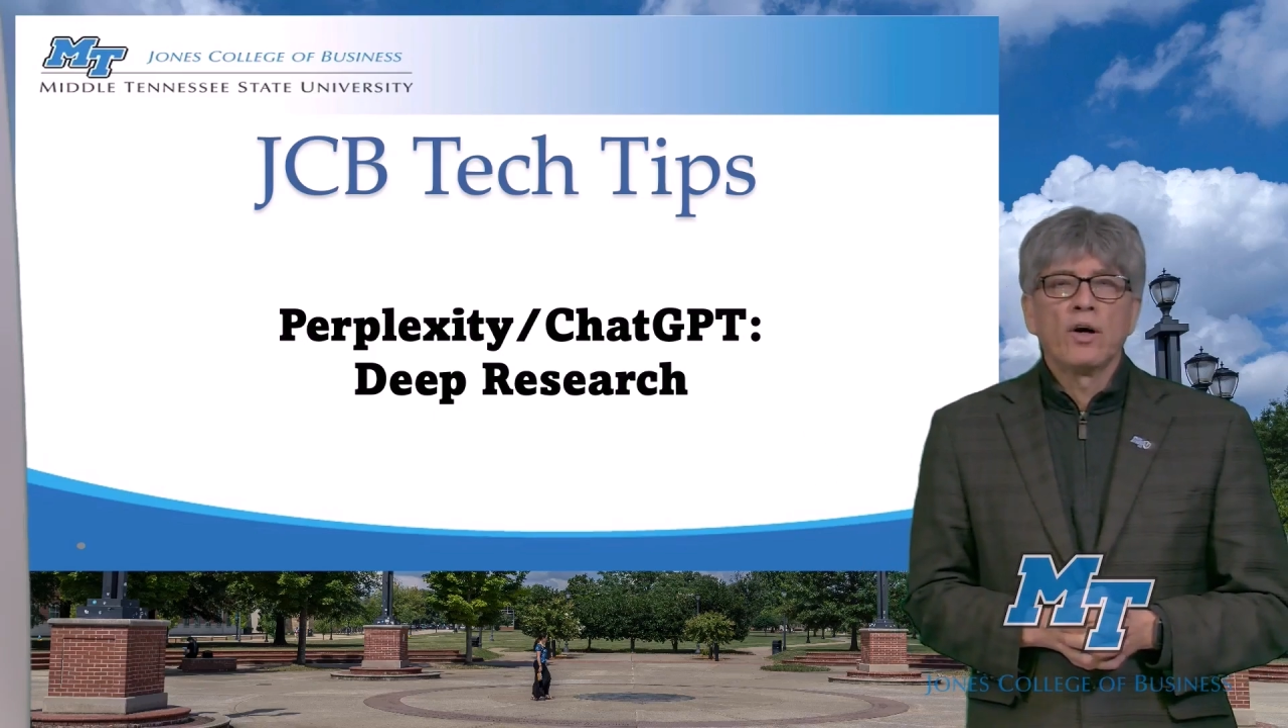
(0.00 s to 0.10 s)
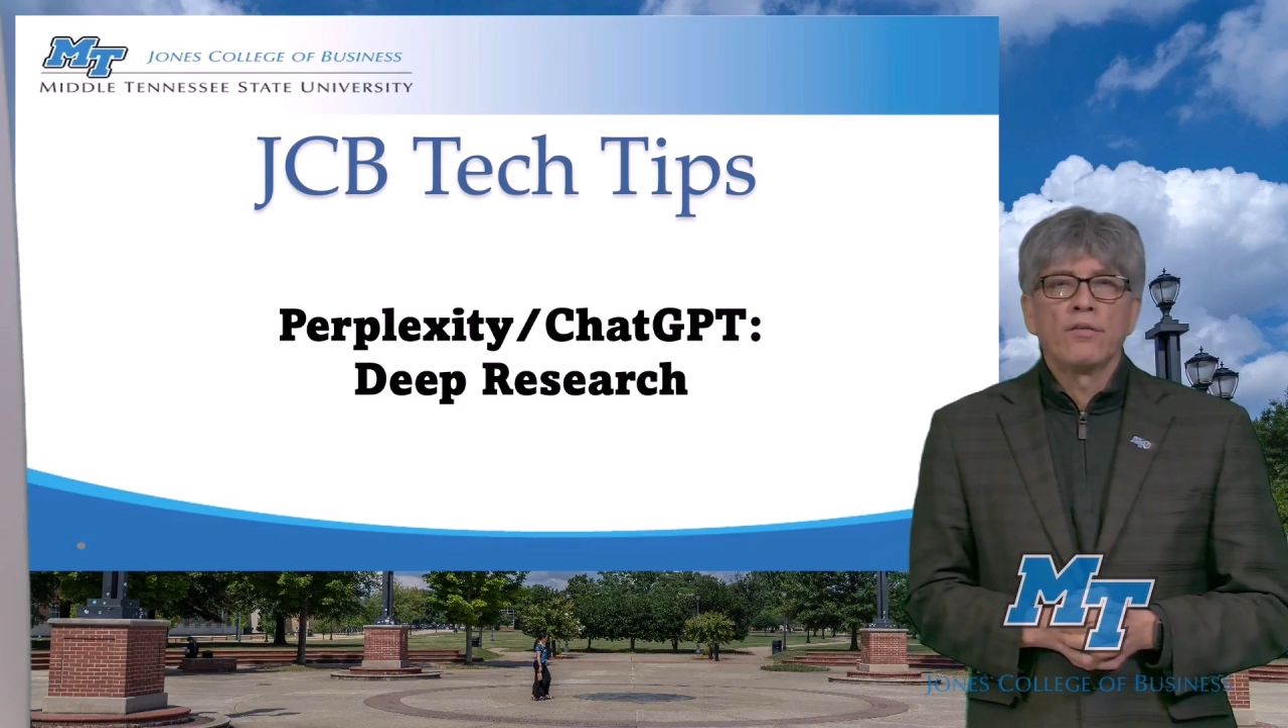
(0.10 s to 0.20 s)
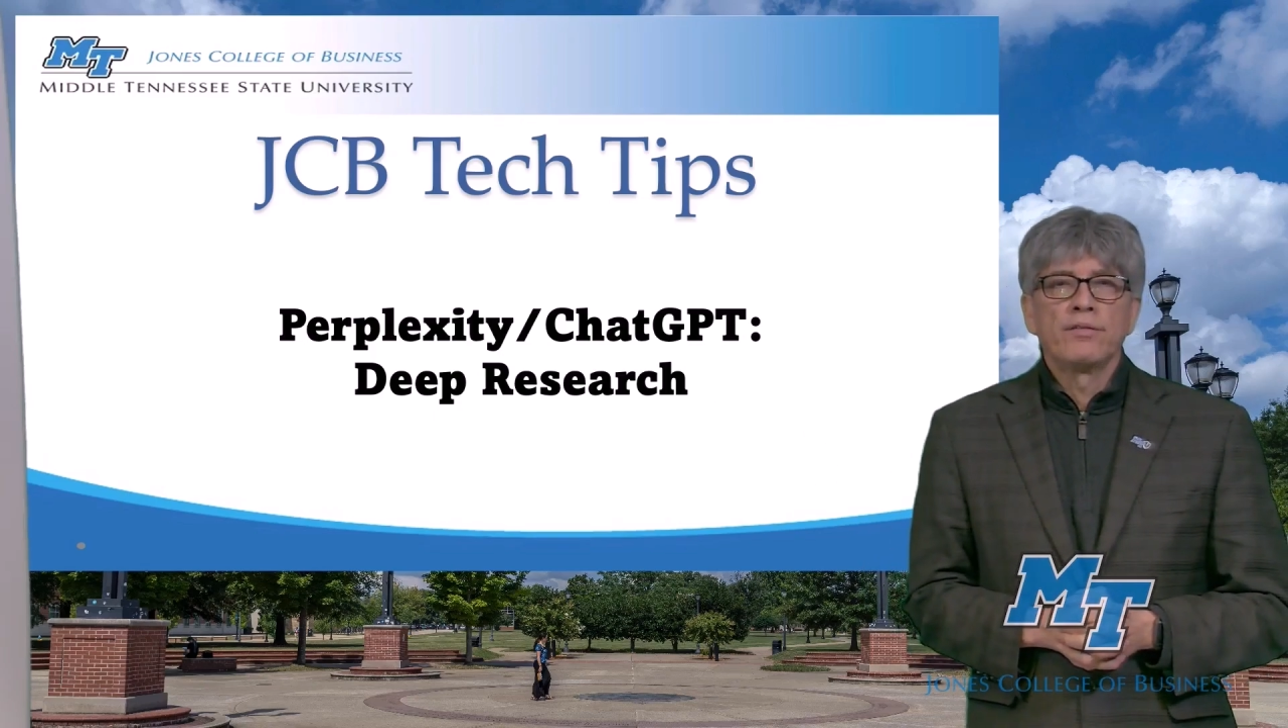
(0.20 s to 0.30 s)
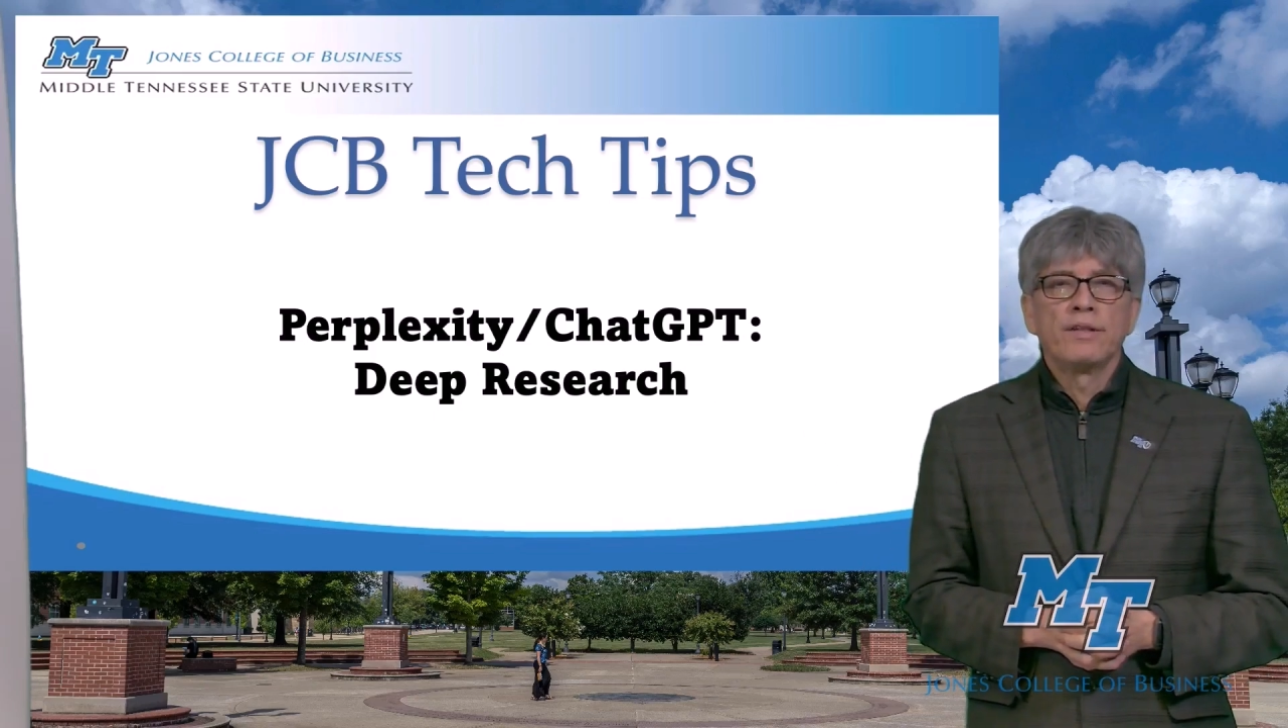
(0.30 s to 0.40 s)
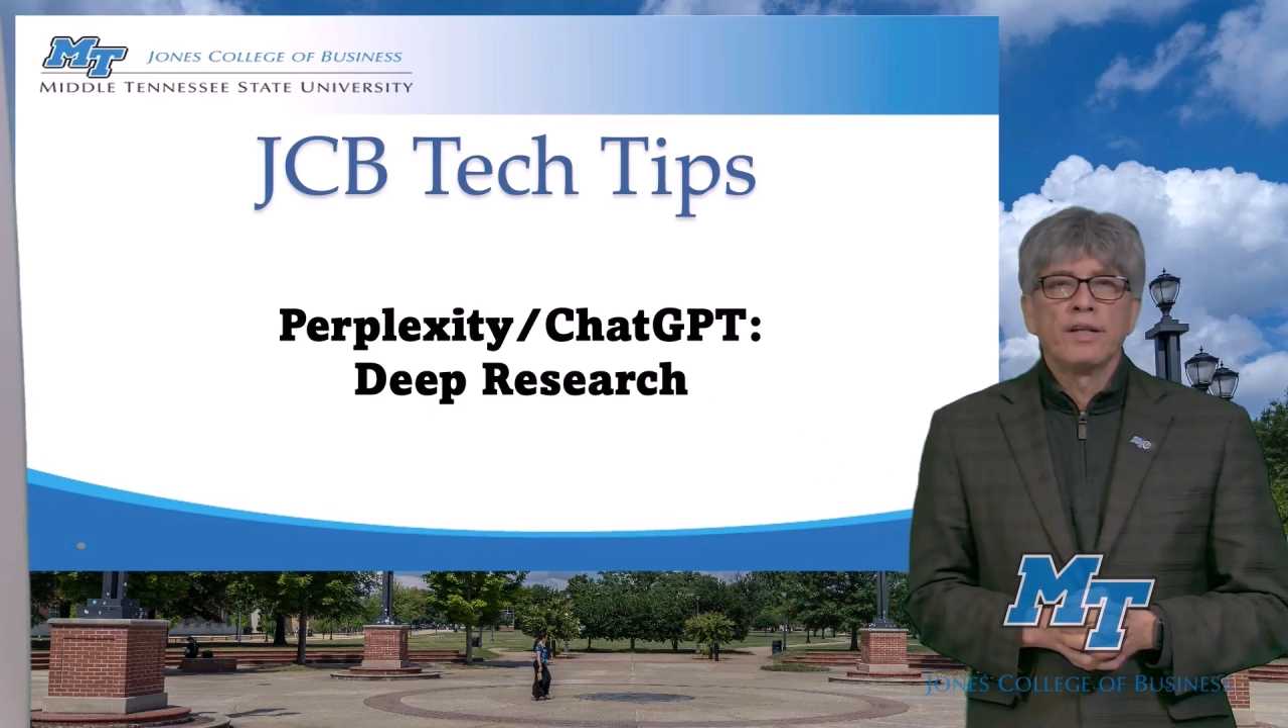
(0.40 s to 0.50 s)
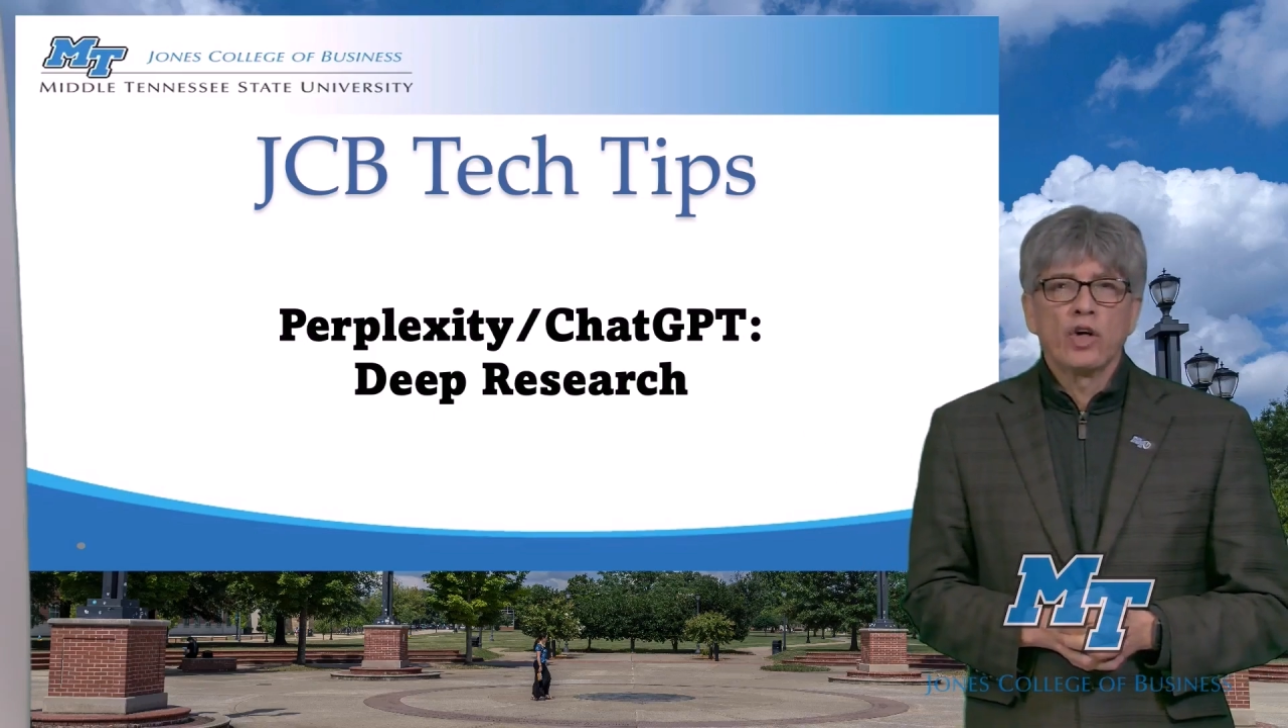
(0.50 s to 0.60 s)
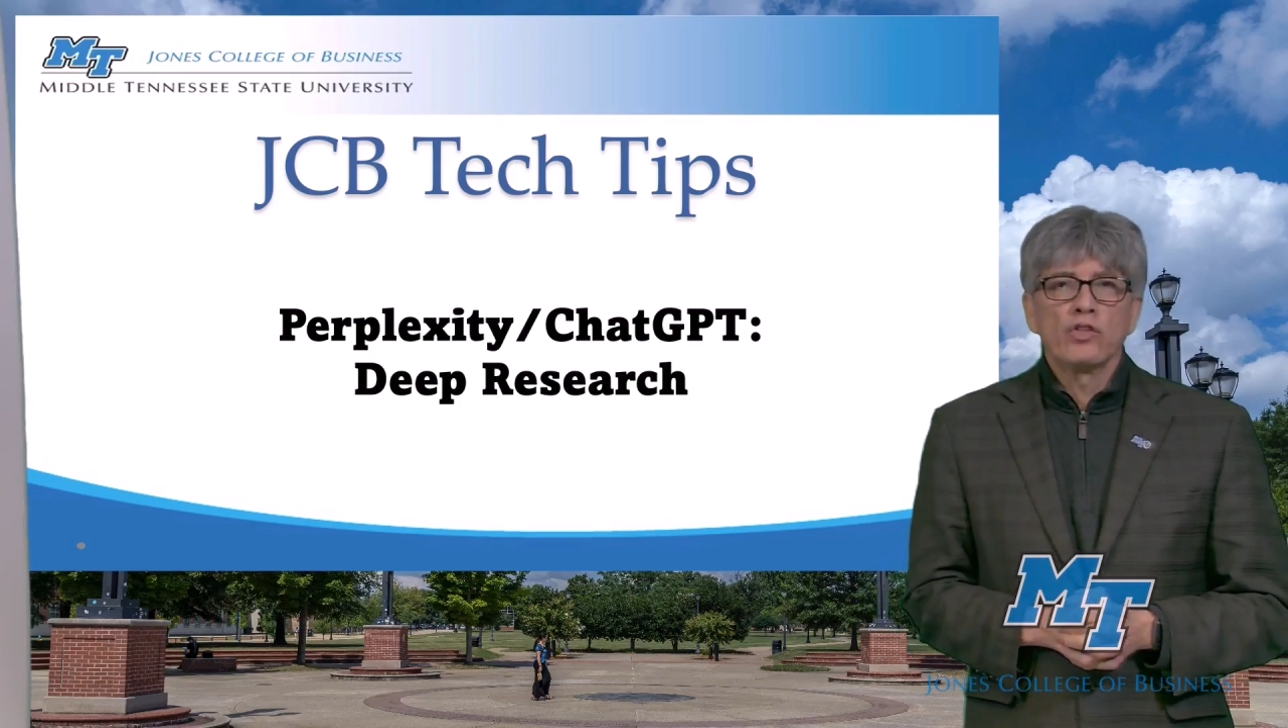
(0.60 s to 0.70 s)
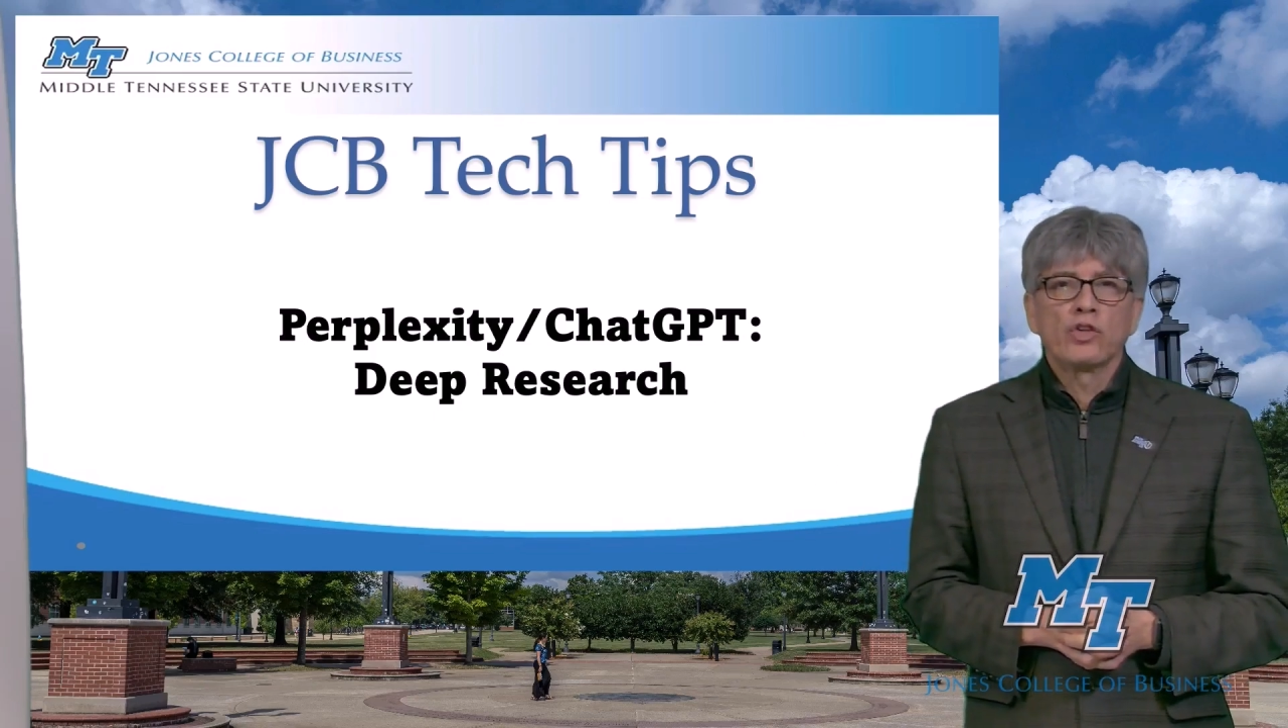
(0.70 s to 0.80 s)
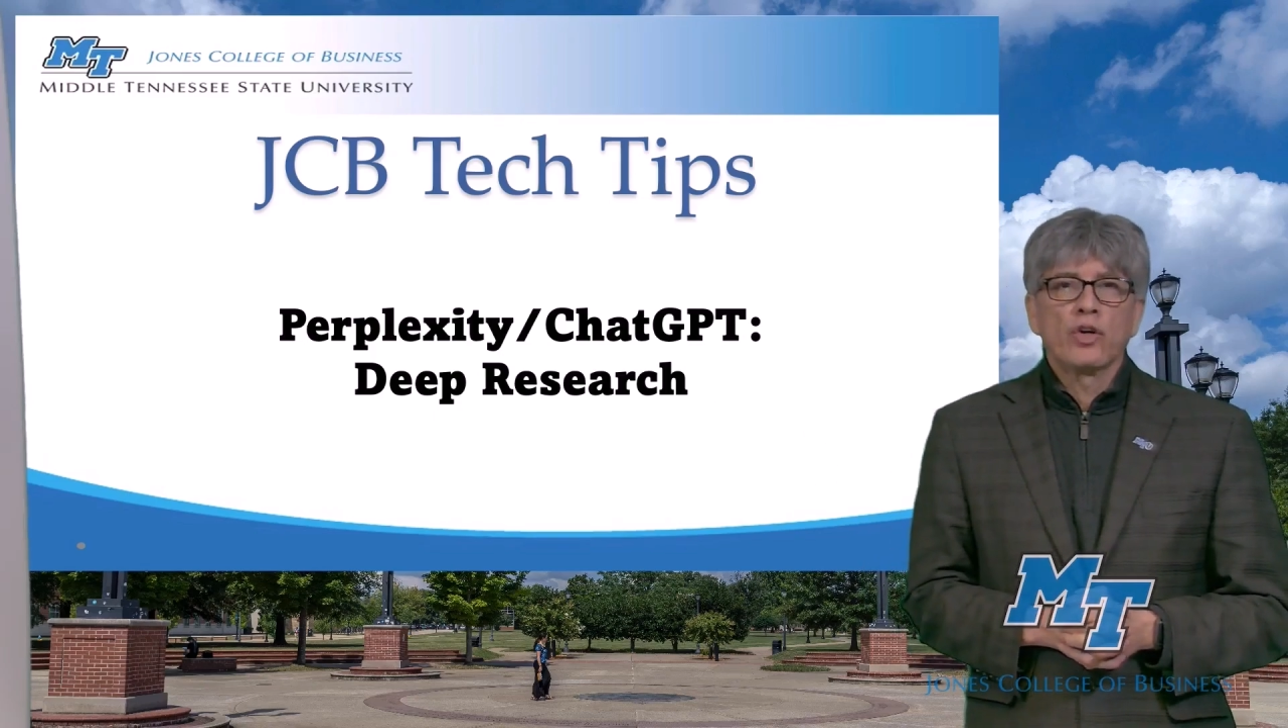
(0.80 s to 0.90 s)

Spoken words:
of the Jones